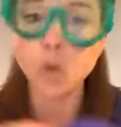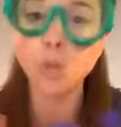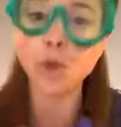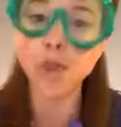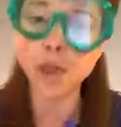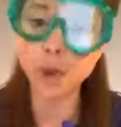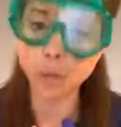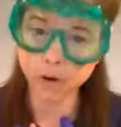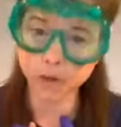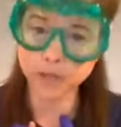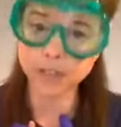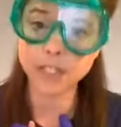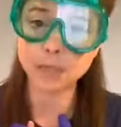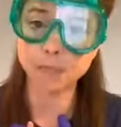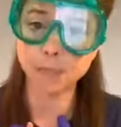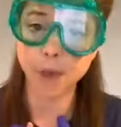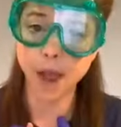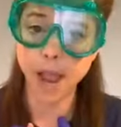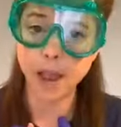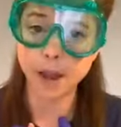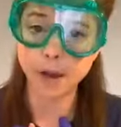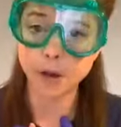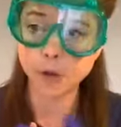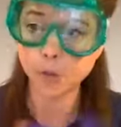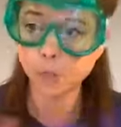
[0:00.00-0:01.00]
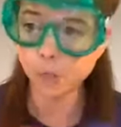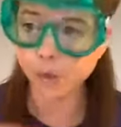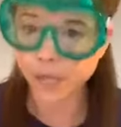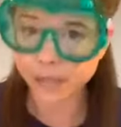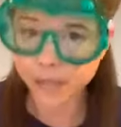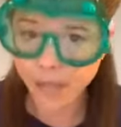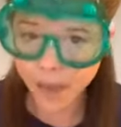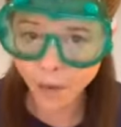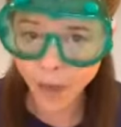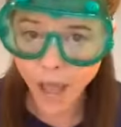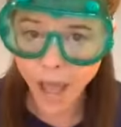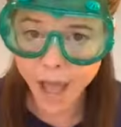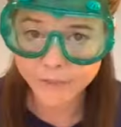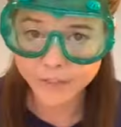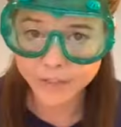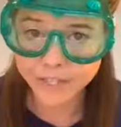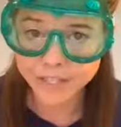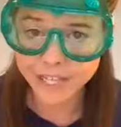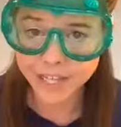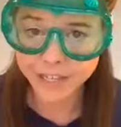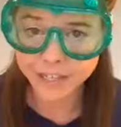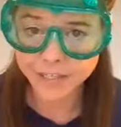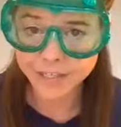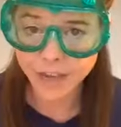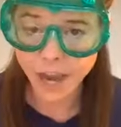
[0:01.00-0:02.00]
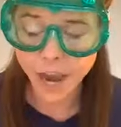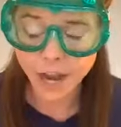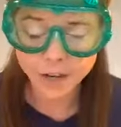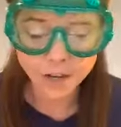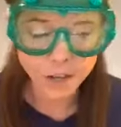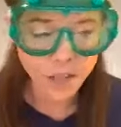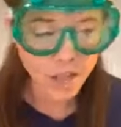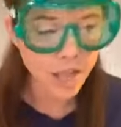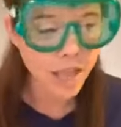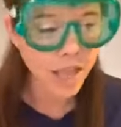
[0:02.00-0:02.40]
We were inspired. We now have a TikTok.